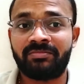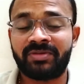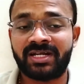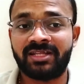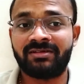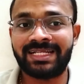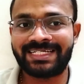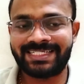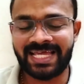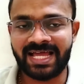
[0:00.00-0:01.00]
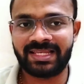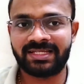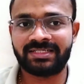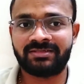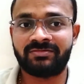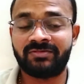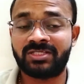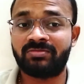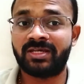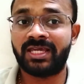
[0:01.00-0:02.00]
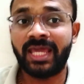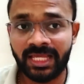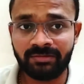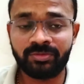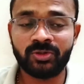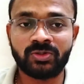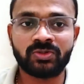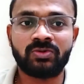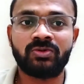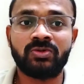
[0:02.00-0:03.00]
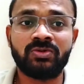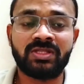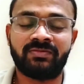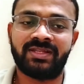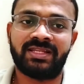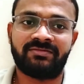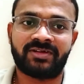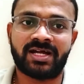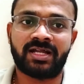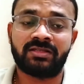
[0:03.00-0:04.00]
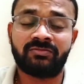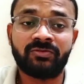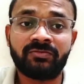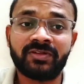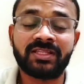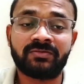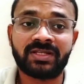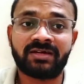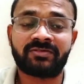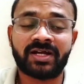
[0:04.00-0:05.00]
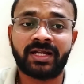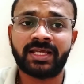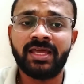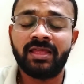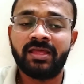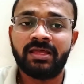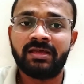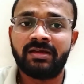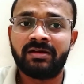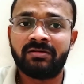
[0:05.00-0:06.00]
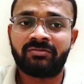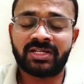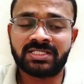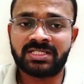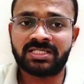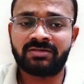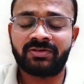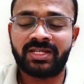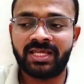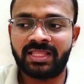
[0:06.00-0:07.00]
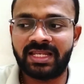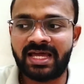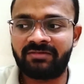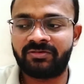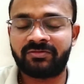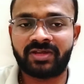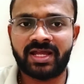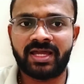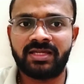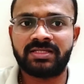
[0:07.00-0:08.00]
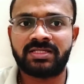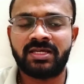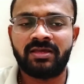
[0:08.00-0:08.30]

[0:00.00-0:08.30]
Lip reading: particular talent which may help you to do the will of God, to fulfill the will of God. For instance, if you take the life of Christ,